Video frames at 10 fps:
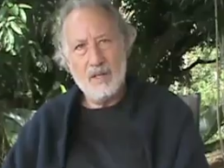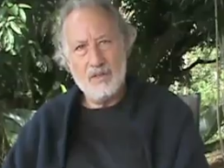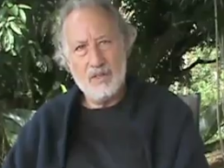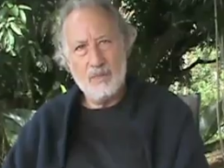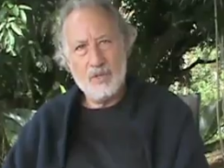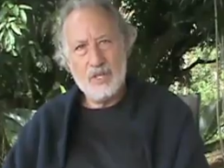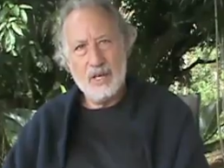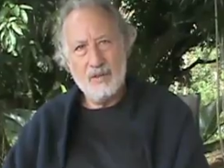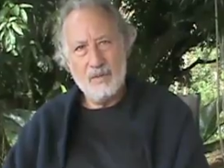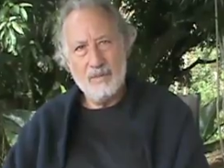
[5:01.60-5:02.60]
at the deepest
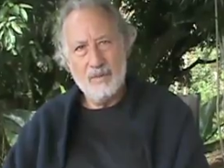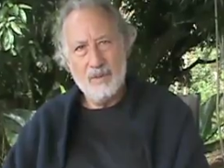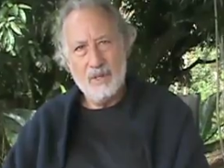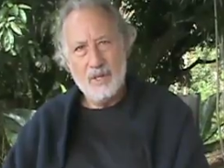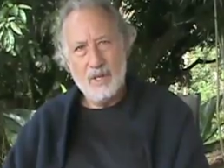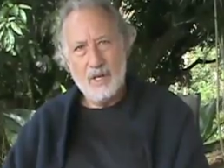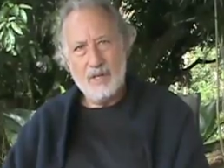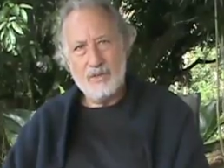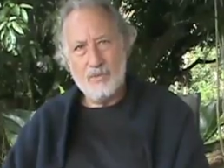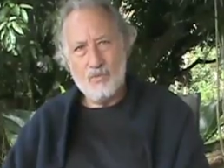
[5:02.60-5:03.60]
level,
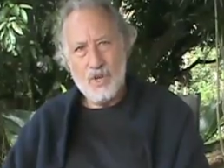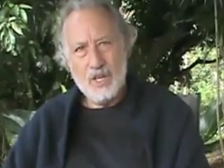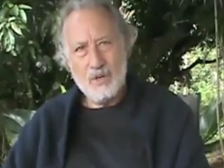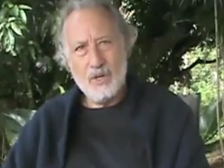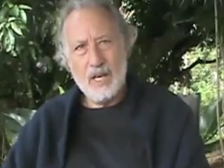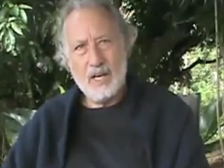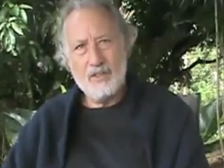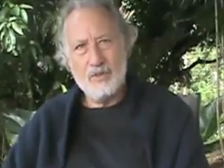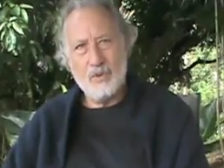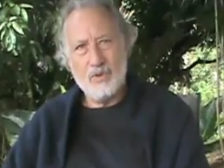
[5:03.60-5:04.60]
and to
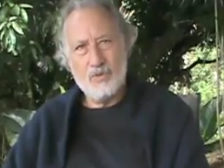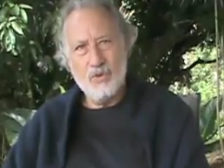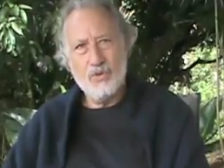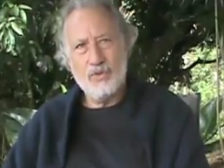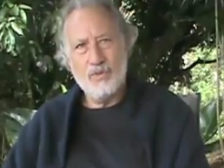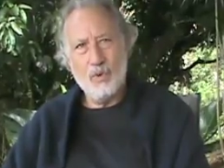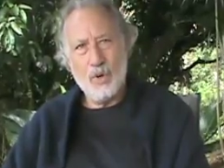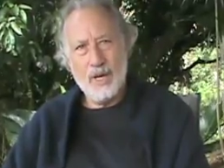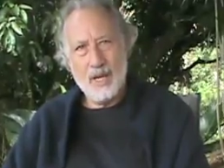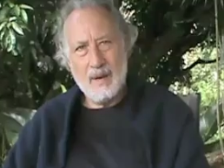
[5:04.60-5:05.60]
reconnect to the truth of
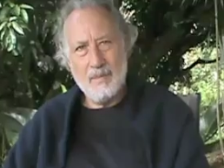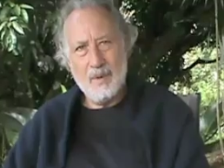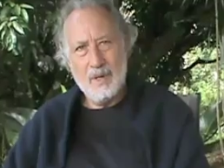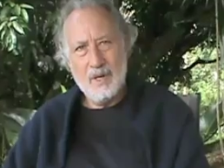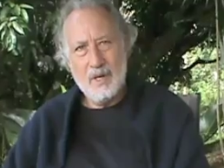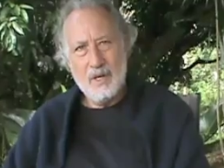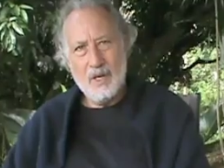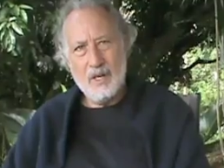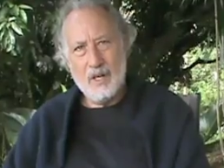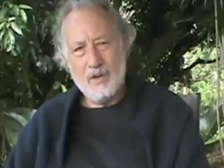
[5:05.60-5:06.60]
who I
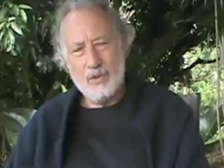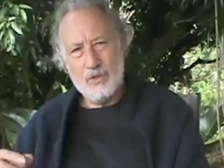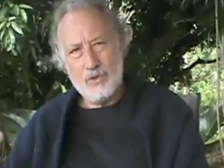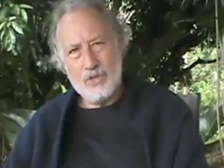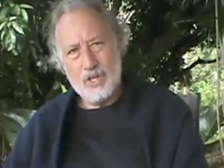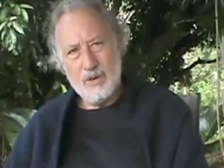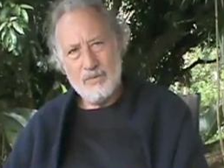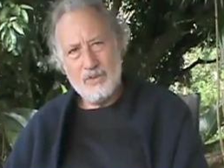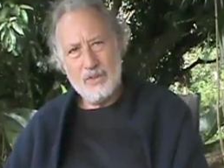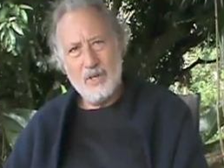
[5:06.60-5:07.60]
am. In other words, to
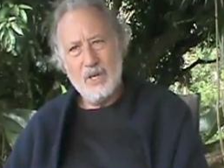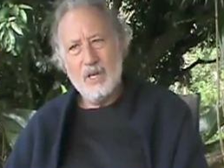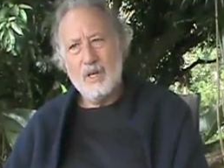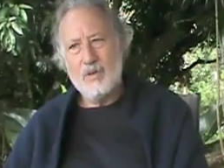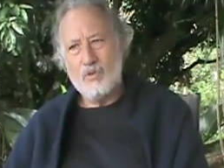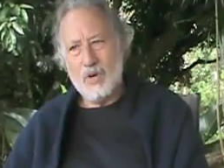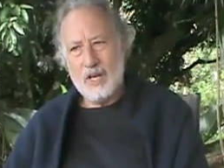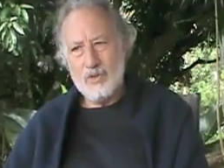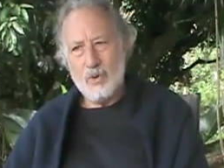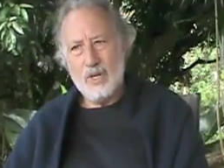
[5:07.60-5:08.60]
shift
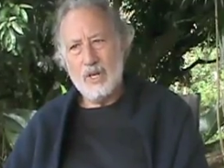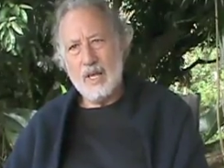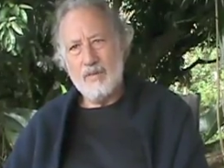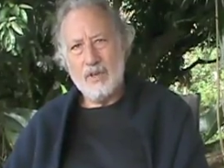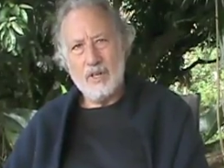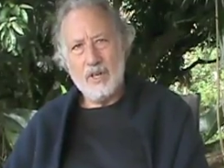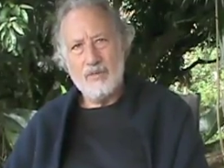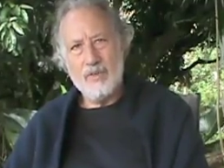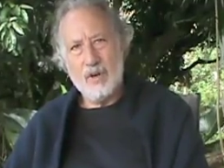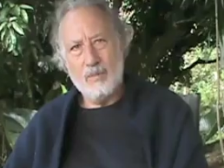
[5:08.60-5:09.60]
gradually, lovingly
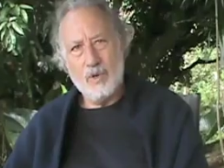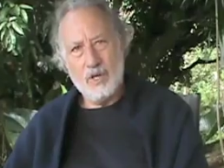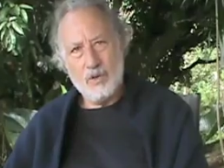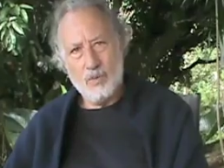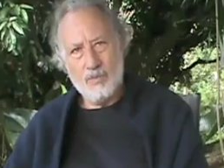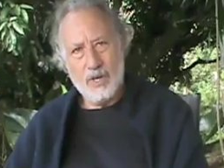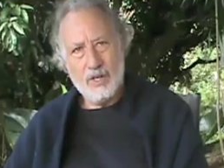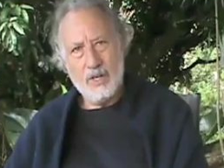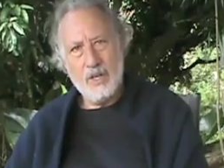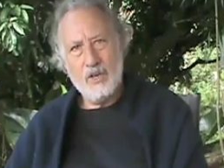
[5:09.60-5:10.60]
from a
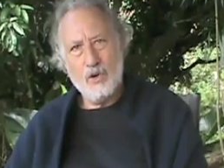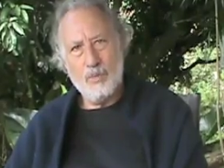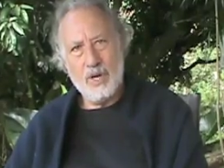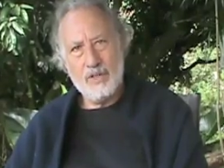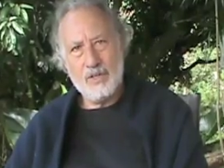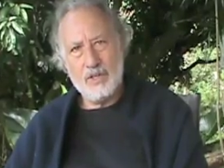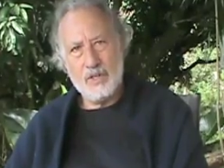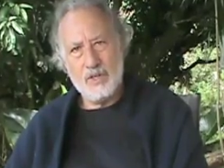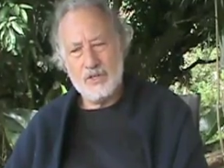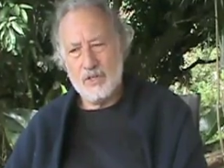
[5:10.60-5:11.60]
completely ego-based
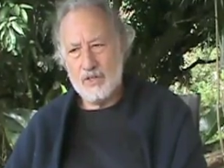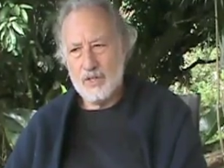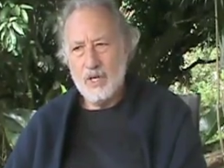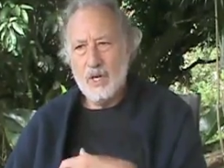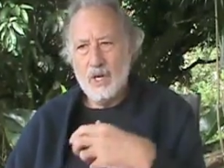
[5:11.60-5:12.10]
existence